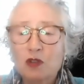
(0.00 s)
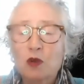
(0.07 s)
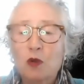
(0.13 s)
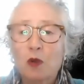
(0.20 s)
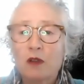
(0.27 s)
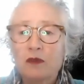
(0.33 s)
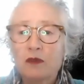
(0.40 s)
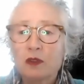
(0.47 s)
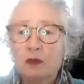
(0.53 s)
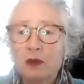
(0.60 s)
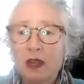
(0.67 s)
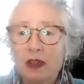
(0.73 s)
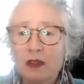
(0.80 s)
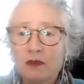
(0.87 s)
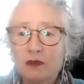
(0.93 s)
Querfeld, we
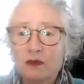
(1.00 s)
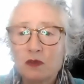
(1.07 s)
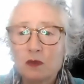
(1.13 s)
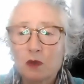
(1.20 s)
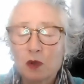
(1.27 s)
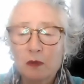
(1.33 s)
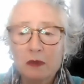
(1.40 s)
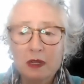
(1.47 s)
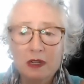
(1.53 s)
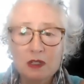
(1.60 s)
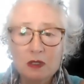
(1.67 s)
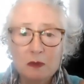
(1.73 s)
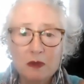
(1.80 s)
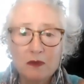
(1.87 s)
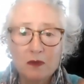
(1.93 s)
have a few more
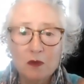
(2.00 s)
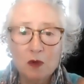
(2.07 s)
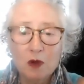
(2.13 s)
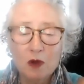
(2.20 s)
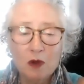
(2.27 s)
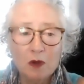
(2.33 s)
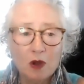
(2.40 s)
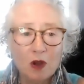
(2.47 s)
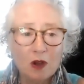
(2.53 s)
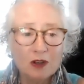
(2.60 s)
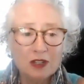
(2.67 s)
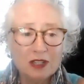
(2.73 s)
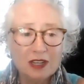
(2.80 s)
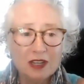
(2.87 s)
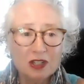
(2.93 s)
minutes before our
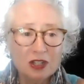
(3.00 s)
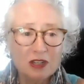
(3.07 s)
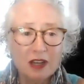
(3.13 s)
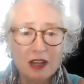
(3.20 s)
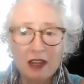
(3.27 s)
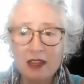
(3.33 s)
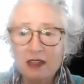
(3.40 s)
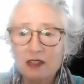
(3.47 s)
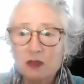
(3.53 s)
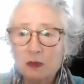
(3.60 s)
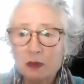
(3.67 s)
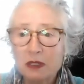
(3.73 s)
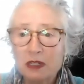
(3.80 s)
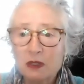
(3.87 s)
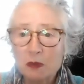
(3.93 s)
session ends.
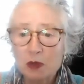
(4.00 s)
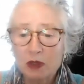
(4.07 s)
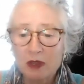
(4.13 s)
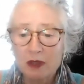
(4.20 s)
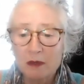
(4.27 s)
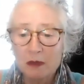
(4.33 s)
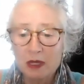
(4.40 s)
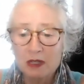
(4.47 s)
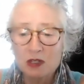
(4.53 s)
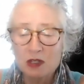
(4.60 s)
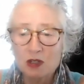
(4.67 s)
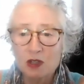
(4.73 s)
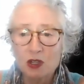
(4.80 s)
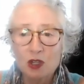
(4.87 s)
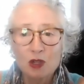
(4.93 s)
Please put them
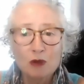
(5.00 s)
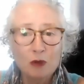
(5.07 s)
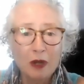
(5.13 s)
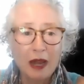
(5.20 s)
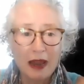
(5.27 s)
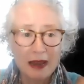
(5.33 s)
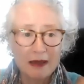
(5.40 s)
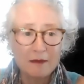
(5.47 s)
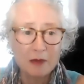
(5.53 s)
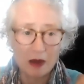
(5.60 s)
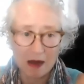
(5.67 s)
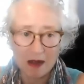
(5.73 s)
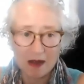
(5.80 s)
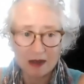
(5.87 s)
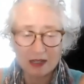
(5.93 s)
into the Q&A
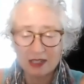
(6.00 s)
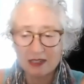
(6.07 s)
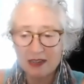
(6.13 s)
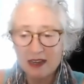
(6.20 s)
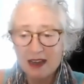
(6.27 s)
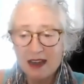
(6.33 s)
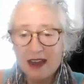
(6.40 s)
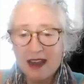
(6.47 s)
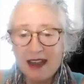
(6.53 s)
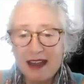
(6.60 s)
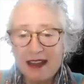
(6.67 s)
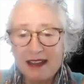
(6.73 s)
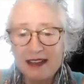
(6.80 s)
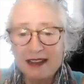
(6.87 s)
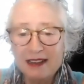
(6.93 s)
box.
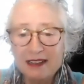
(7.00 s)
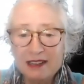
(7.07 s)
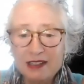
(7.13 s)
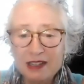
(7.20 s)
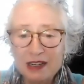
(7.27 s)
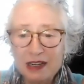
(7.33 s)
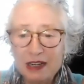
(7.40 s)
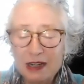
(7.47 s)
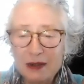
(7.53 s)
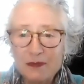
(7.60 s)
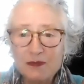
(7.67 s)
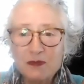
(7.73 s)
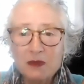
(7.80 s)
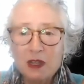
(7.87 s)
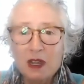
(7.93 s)
And
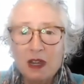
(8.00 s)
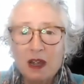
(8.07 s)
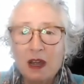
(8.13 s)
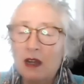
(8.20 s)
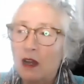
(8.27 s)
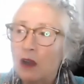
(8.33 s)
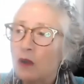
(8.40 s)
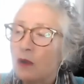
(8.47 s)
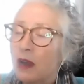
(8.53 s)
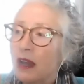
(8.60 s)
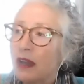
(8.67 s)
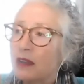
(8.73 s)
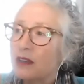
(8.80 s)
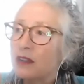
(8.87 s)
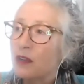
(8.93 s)
oh, I
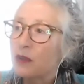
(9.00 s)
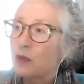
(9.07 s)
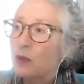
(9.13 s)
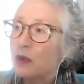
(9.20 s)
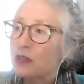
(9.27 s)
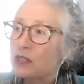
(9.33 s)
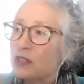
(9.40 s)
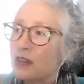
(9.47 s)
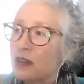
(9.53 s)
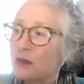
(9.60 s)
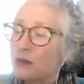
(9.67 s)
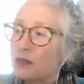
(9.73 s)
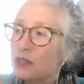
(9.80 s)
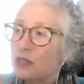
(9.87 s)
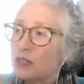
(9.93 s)
had another question. I
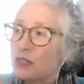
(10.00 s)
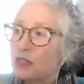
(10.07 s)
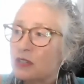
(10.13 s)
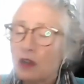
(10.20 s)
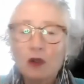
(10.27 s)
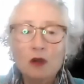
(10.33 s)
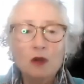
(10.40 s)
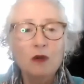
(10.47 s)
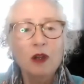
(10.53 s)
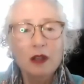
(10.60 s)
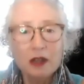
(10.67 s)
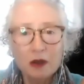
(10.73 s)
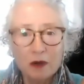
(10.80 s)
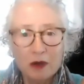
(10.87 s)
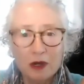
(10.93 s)

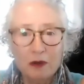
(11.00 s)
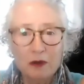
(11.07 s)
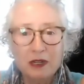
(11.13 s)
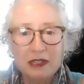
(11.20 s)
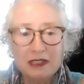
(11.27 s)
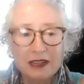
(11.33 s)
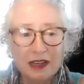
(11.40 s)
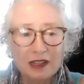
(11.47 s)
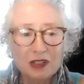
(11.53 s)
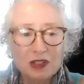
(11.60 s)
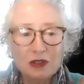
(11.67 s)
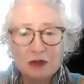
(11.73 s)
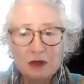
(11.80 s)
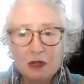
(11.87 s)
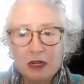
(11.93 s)
know what I wanted to ask
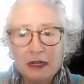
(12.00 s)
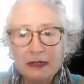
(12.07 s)
you.